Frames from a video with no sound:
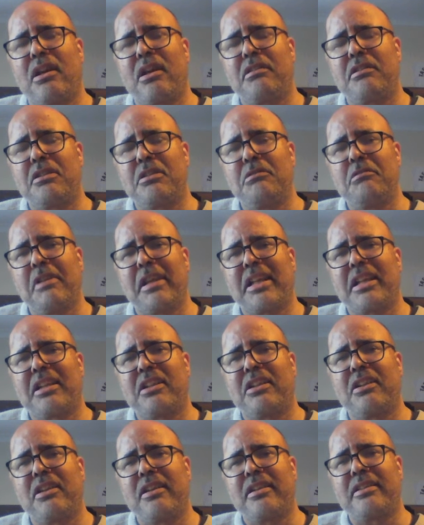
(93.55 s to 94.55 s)
I do
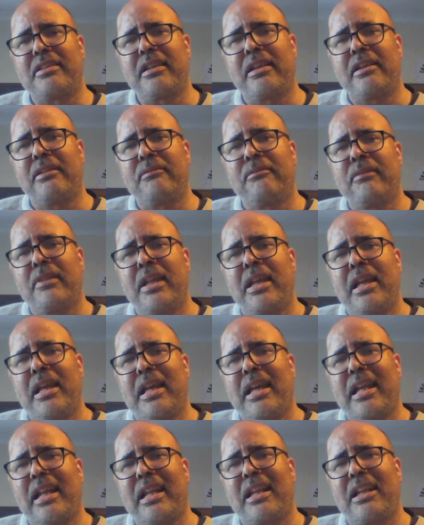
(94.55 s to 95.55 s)
recognize that,
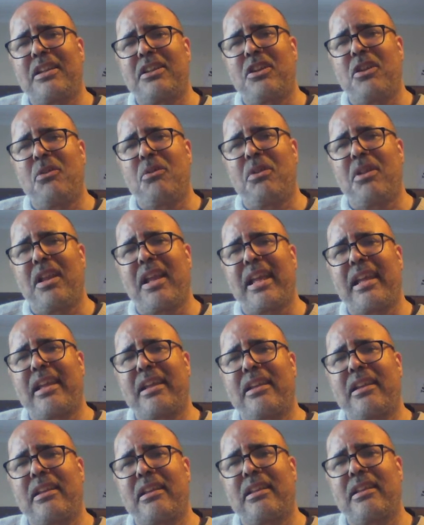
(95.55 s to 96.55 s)
and I don't like